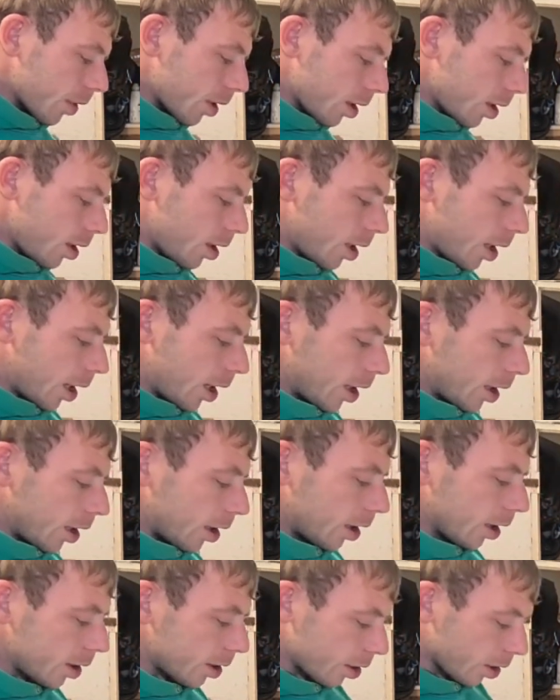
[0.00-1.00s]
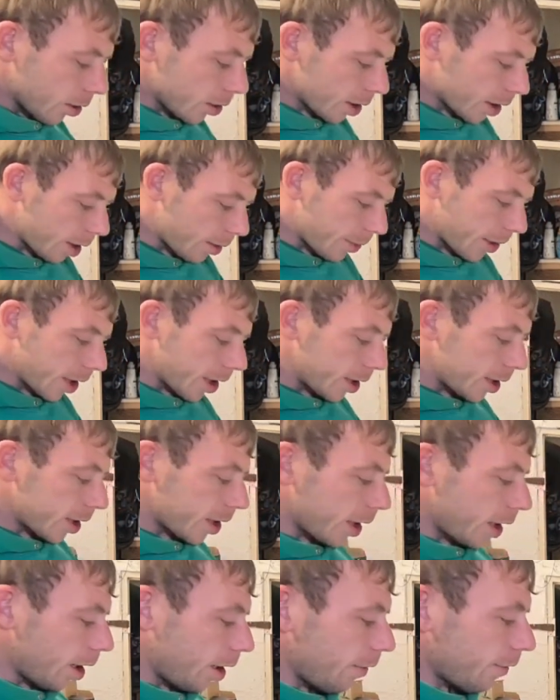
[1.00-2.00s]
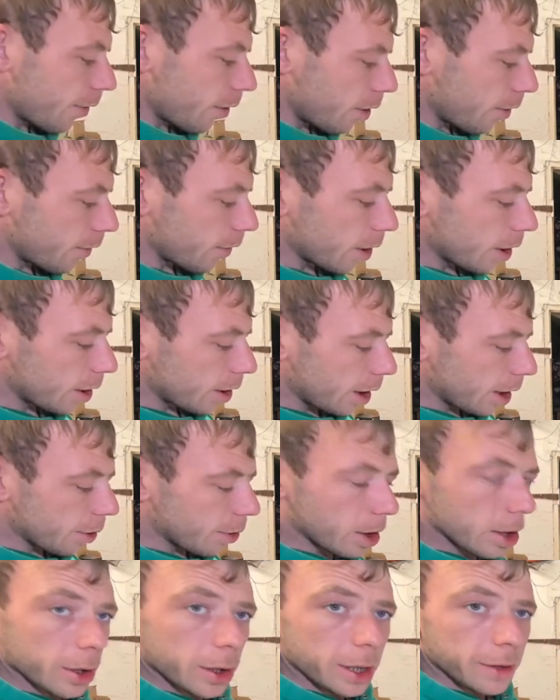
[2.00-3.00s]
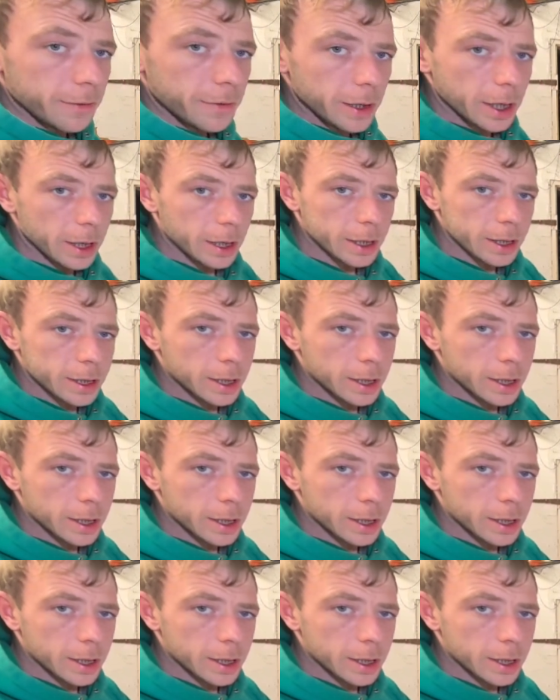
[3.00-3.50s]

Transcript: and it's hosted by Steve over at Digwell Greenfingers.